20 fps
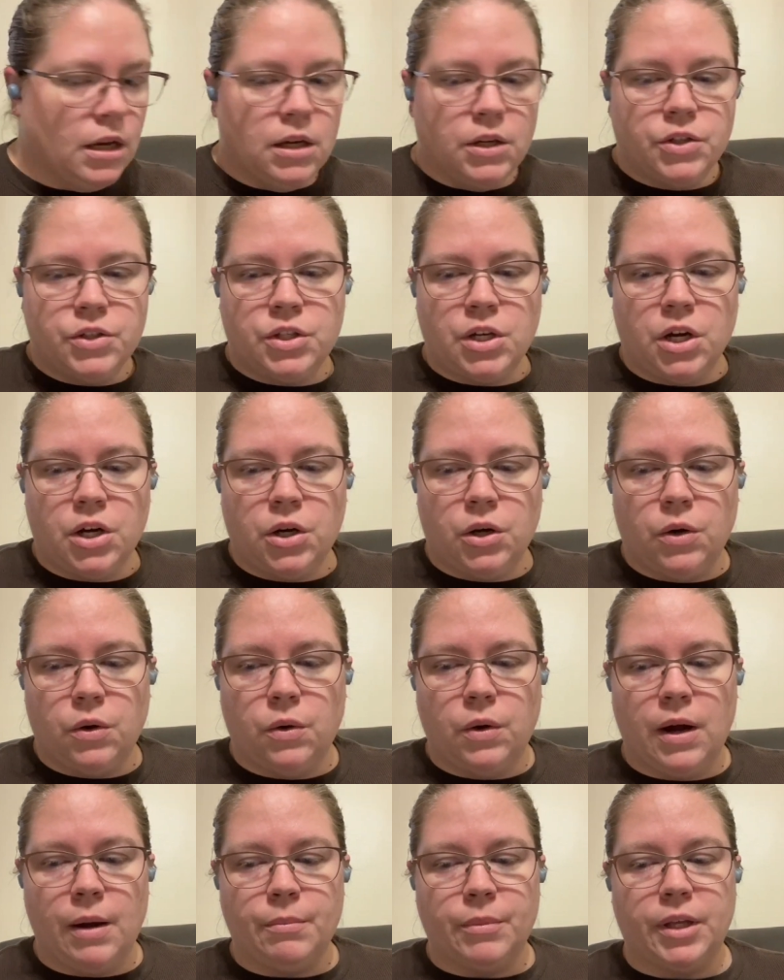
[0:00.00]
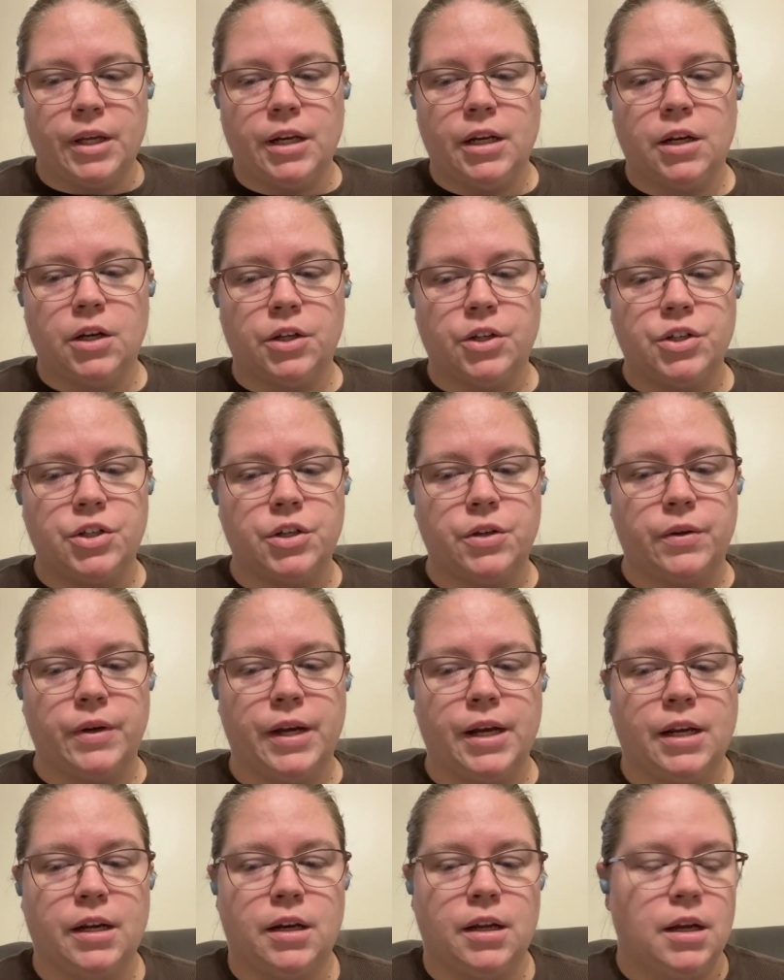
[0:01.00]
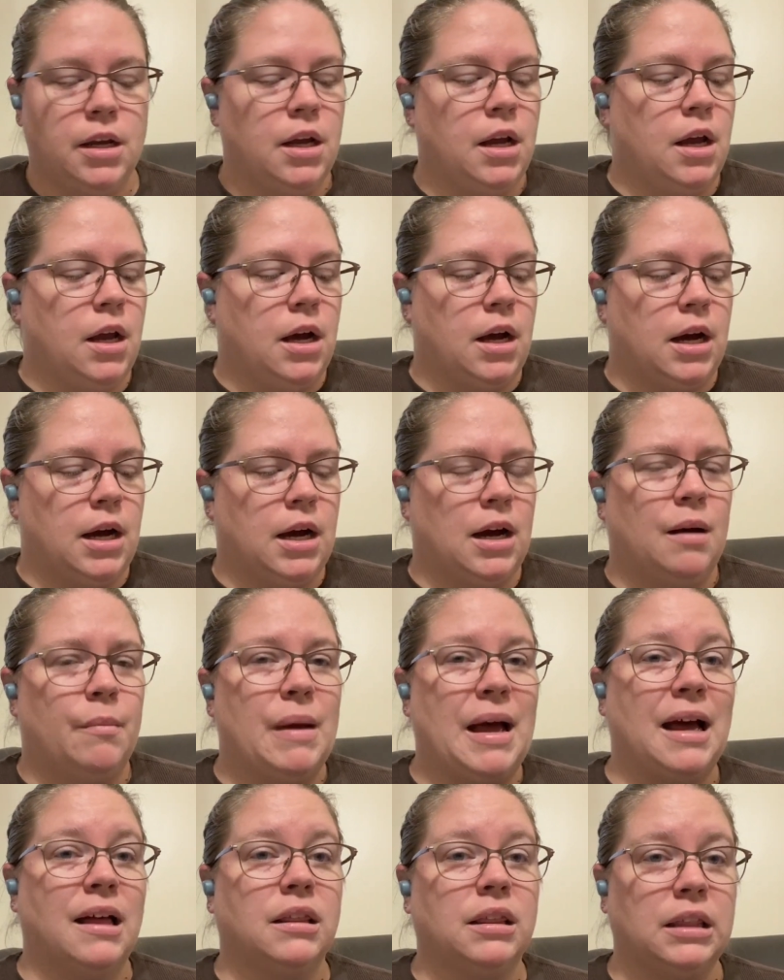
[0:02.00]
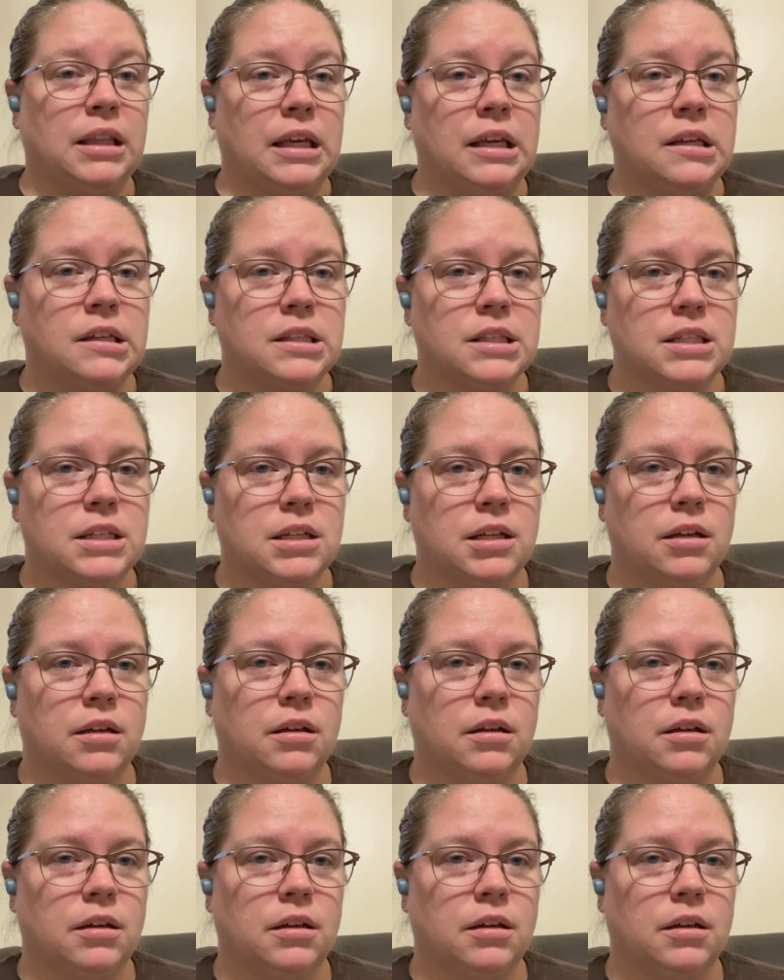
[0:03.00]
So I'm planning on doing at least